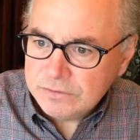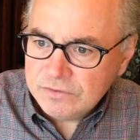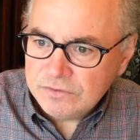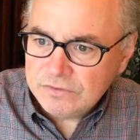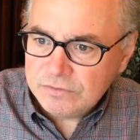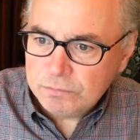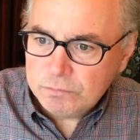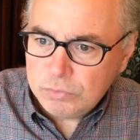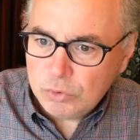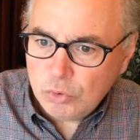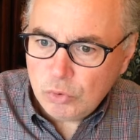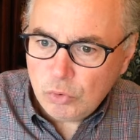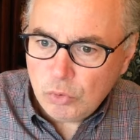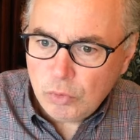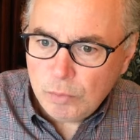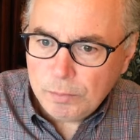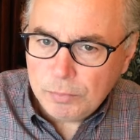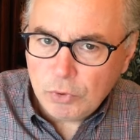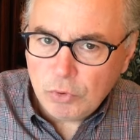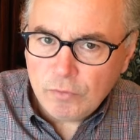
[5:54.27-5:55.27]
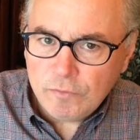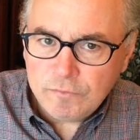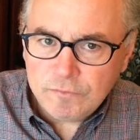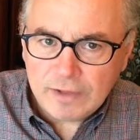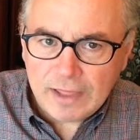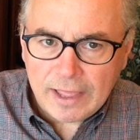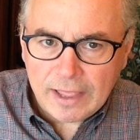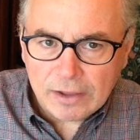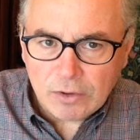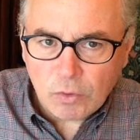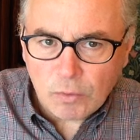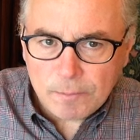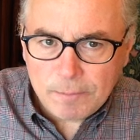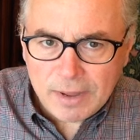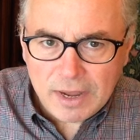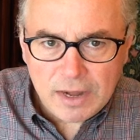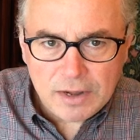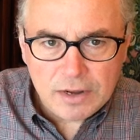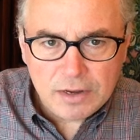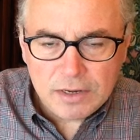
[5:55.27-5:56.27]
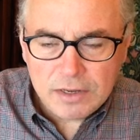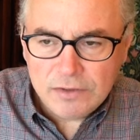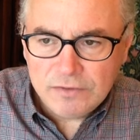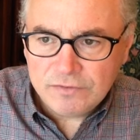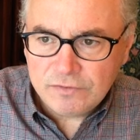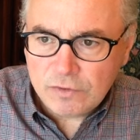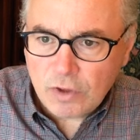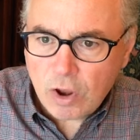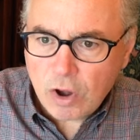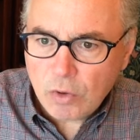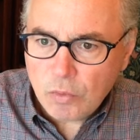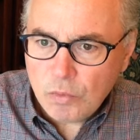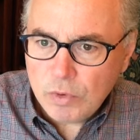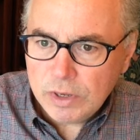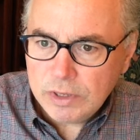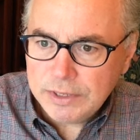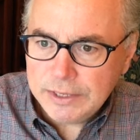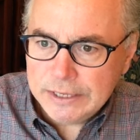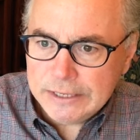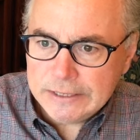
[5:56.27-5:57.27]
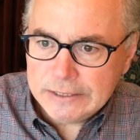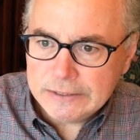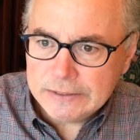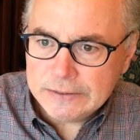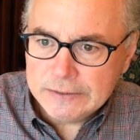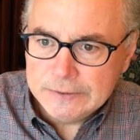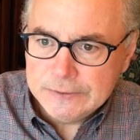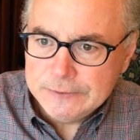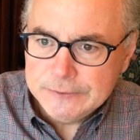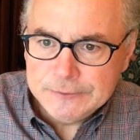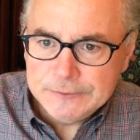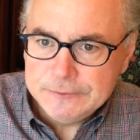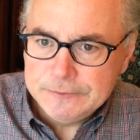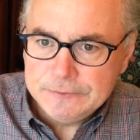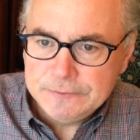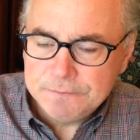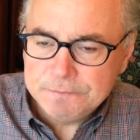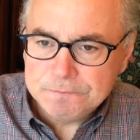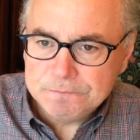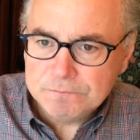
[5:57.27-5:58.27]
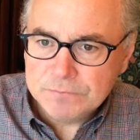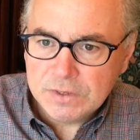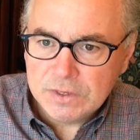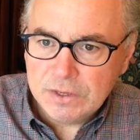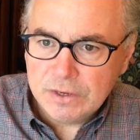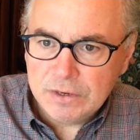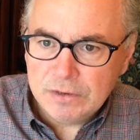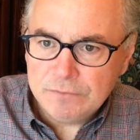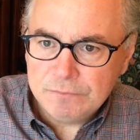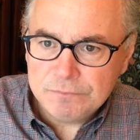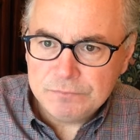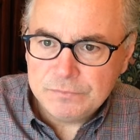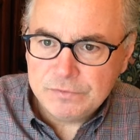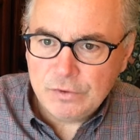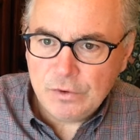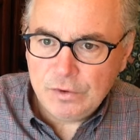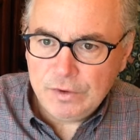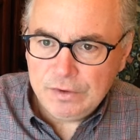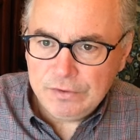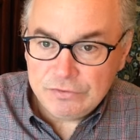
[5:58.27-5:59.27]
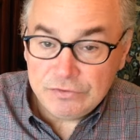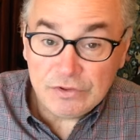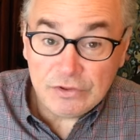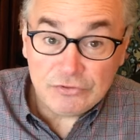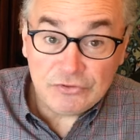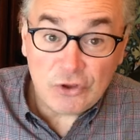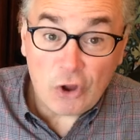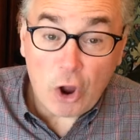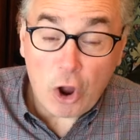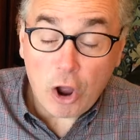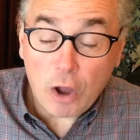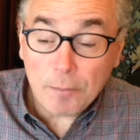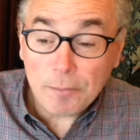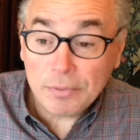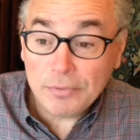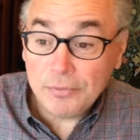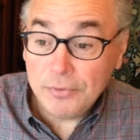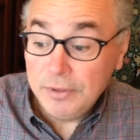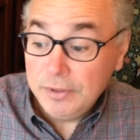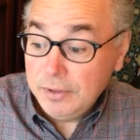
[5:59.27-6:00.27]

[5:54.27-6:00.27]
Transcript: this bull, bull flag or pennant is not really a, uh, gonna, it's a top,